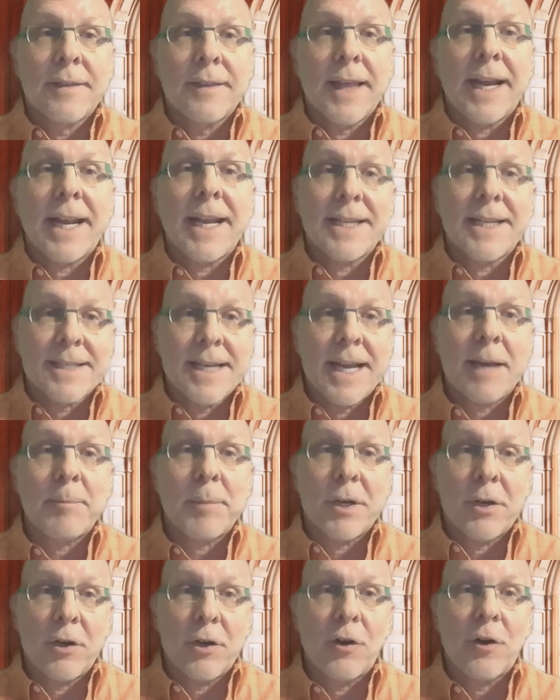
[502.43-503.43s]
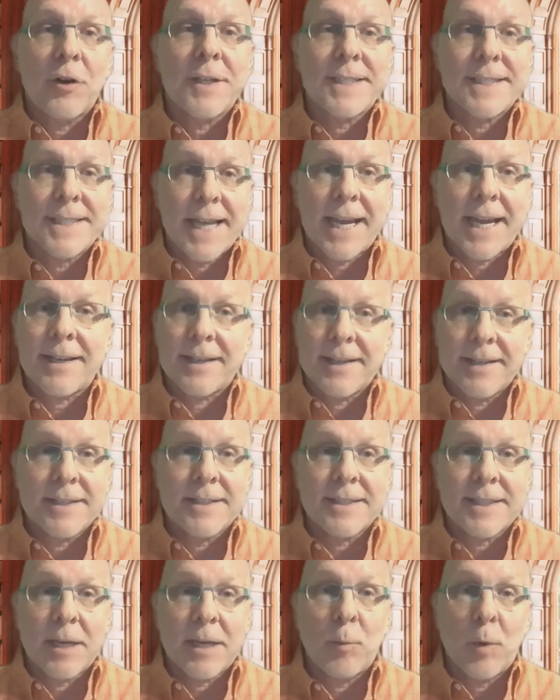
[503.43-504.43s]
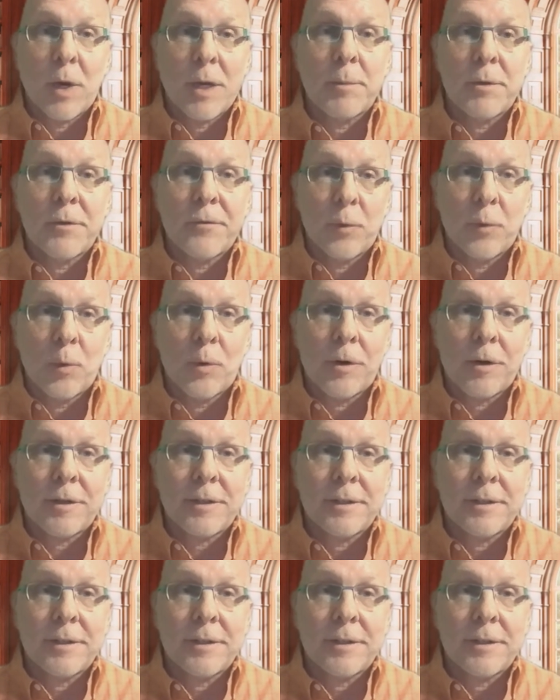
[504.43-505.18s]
that has not been heard exactly the same way before.